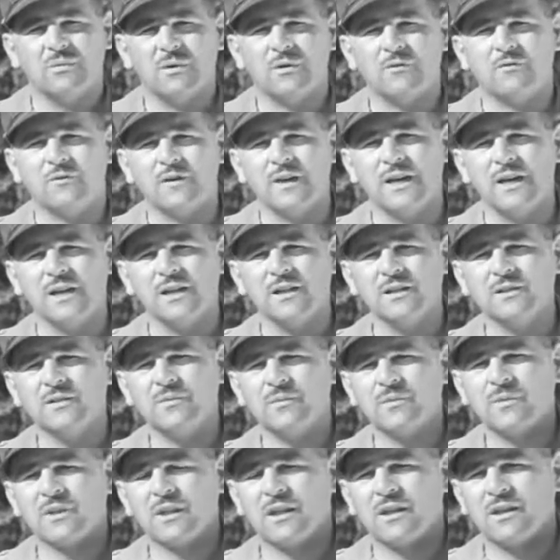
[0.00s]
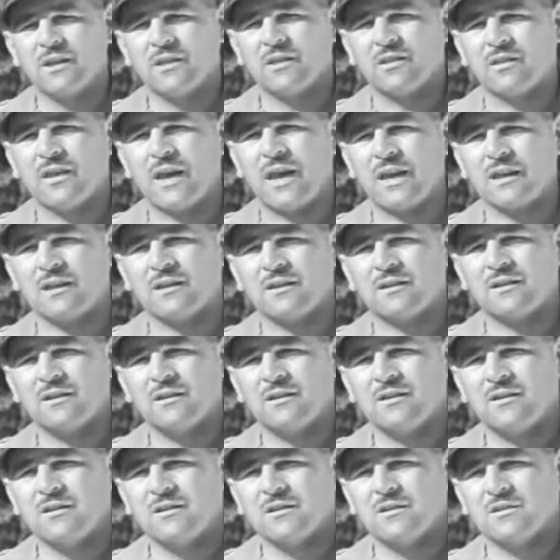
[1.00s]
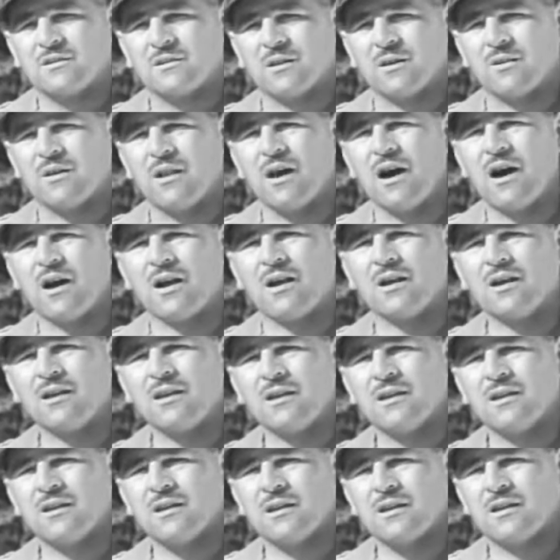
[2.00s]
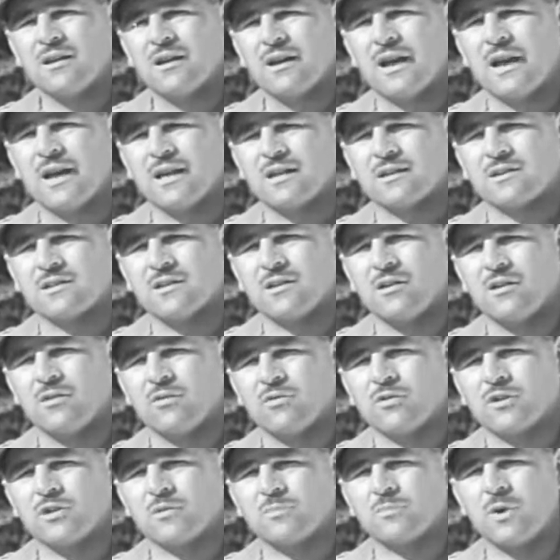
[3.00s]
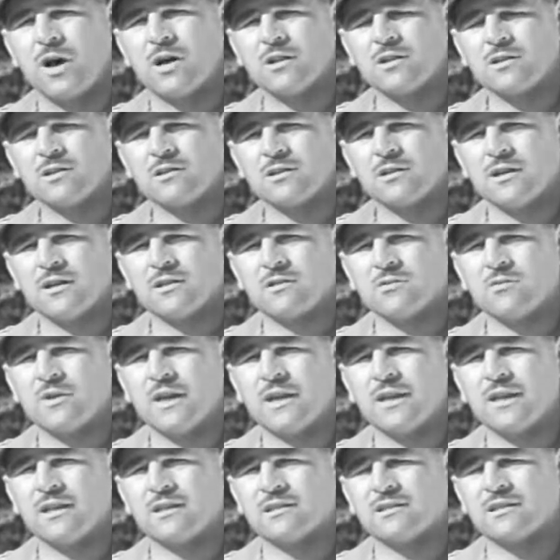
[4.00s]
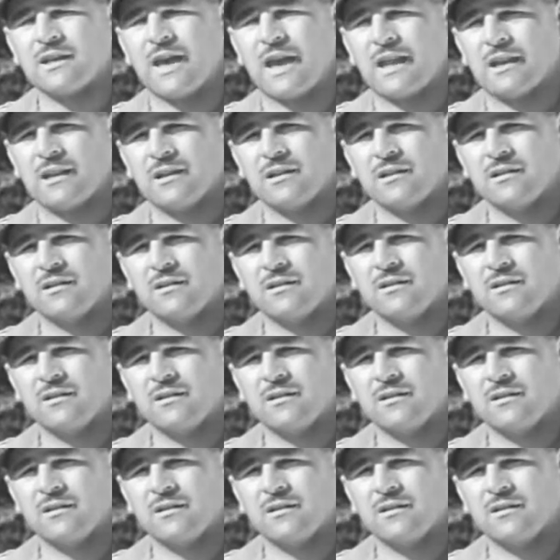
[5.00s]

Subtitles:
We feel that so long as response as ready as that